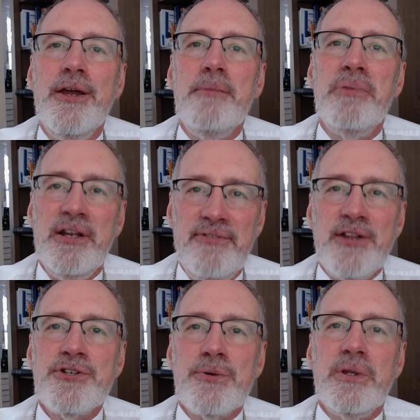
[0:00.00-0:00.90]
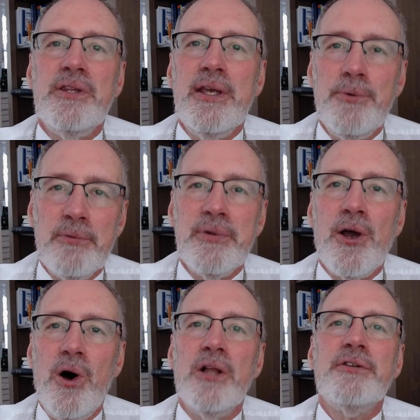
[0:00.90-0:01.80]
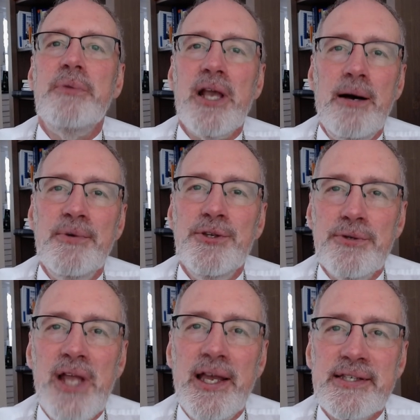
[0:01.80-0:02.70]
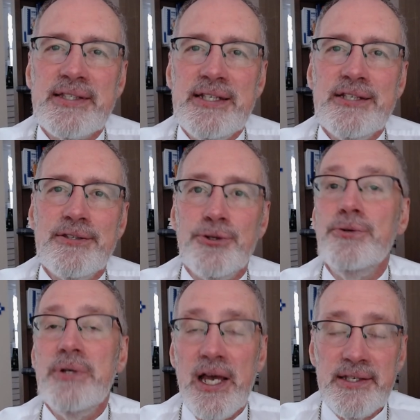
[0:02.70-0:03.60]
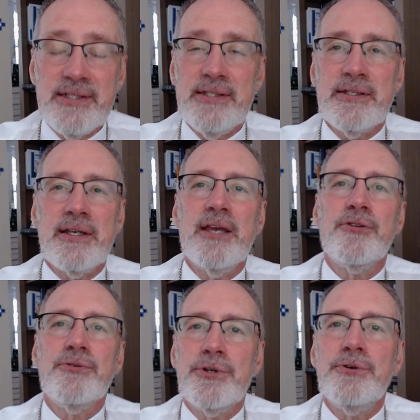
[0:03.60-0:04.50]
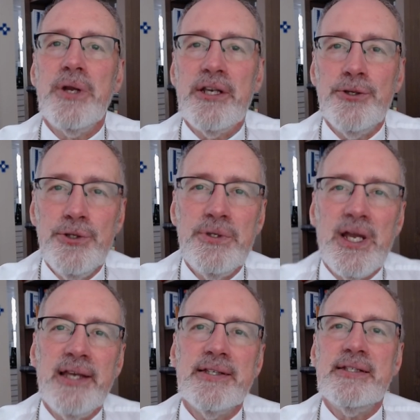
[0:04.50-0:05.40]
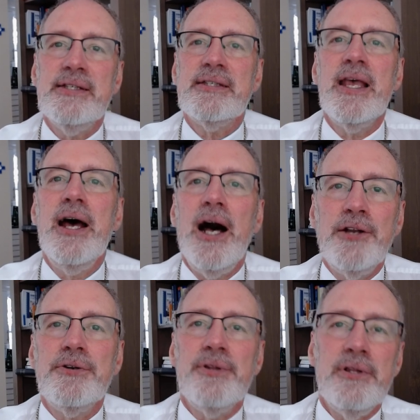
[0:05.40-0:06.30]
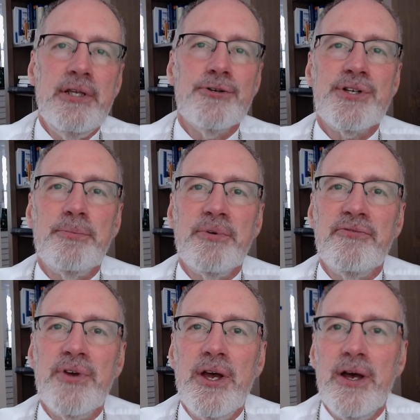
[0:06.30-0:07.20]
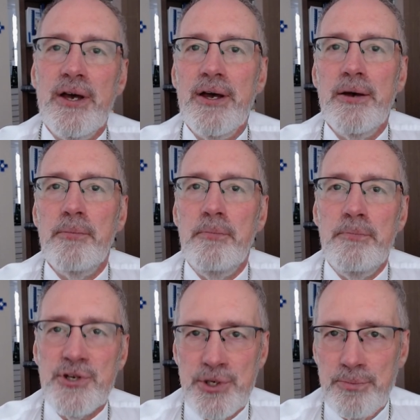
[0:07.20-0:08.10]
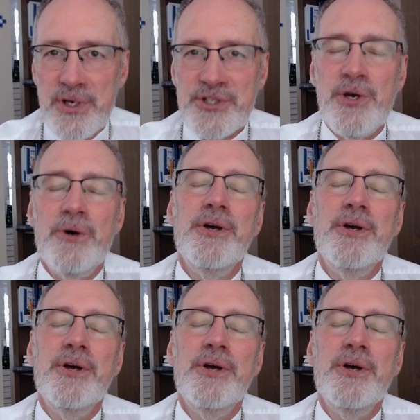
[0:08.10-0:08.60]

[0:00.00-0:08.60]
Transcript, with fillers: but eventually they will be called to become a new diocese, the two dioceses together to create a new diocese under the leadership of uh, Bishop Poisson.